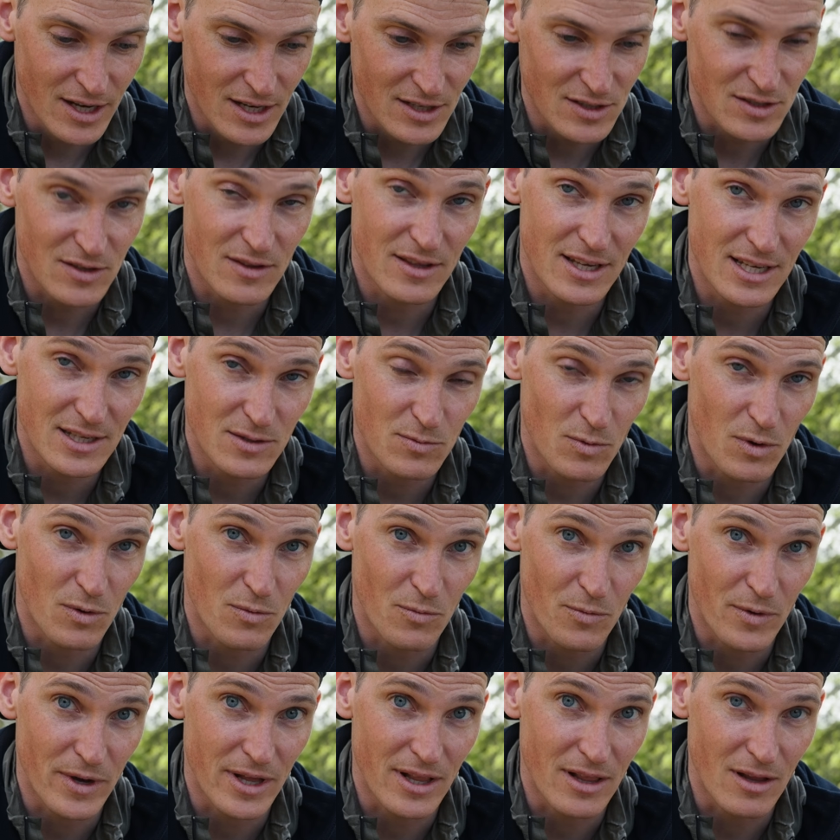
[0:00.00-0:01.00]
so this
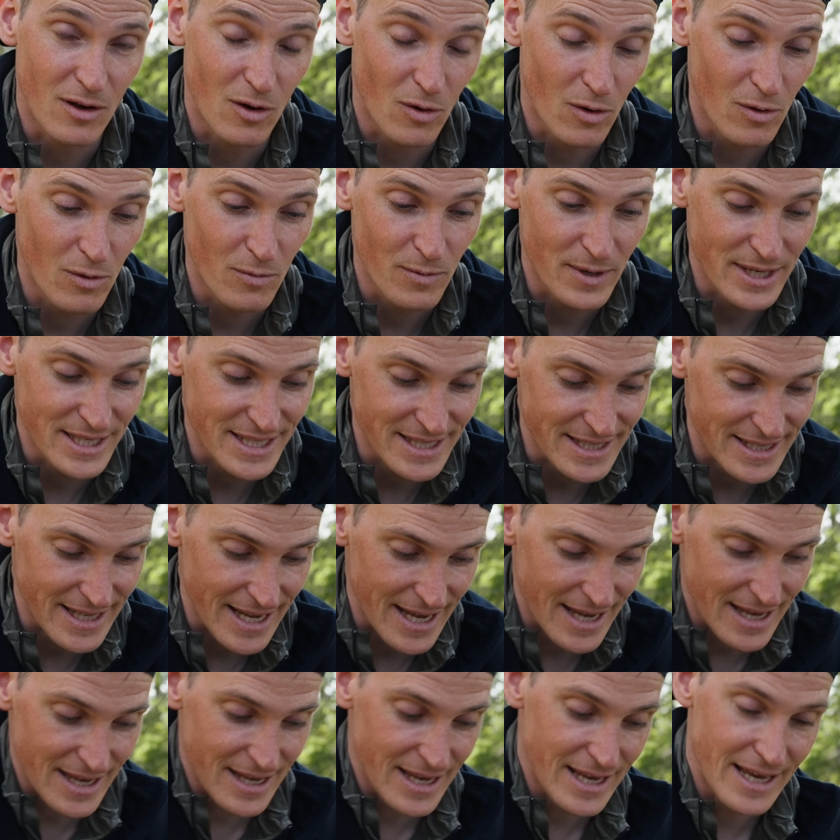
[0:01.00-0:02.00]
one will always
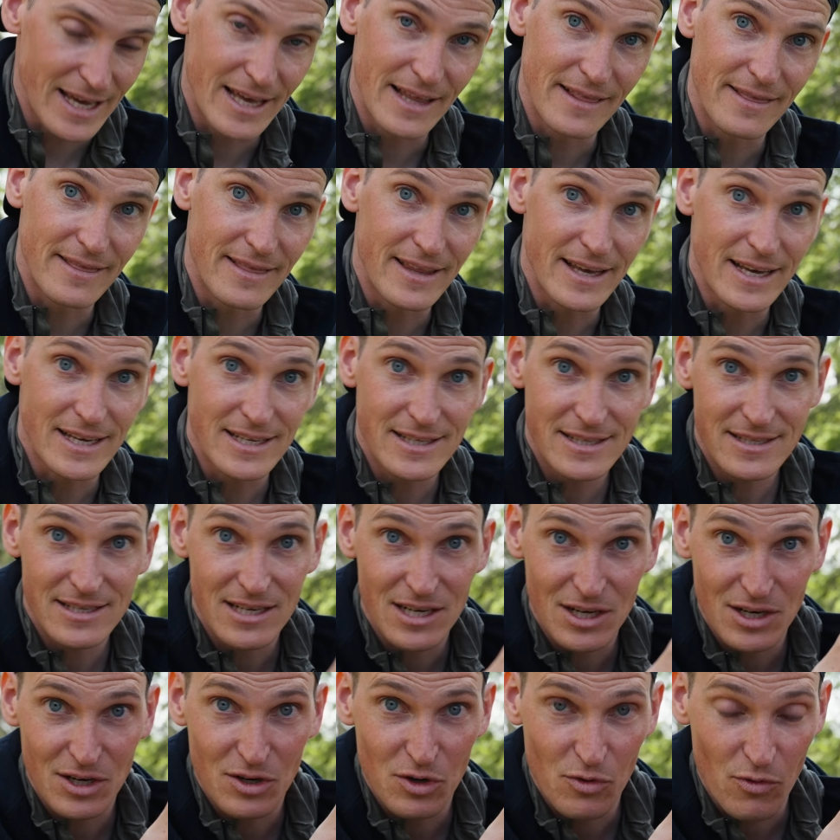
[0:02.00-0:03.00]
stay in this
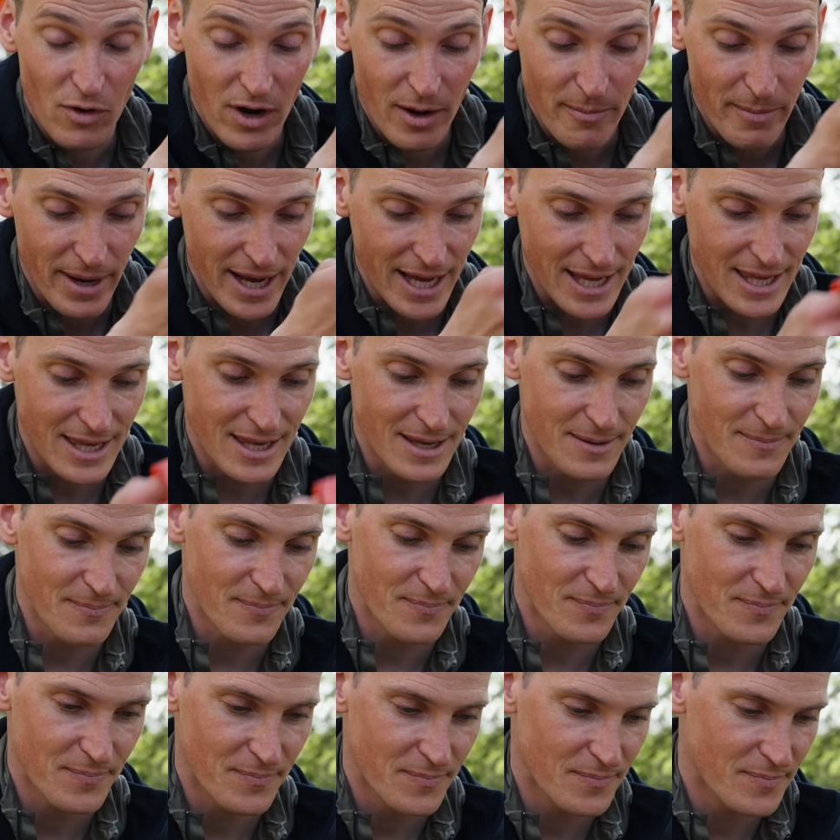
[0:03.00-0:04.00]
dry bag.
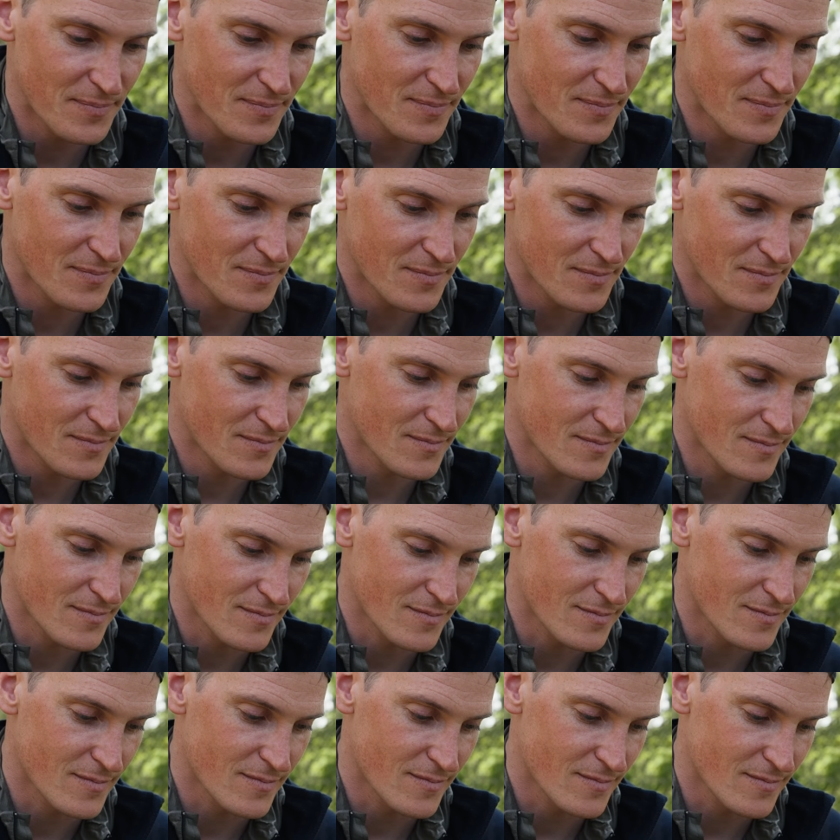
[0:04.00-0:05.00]
We're getting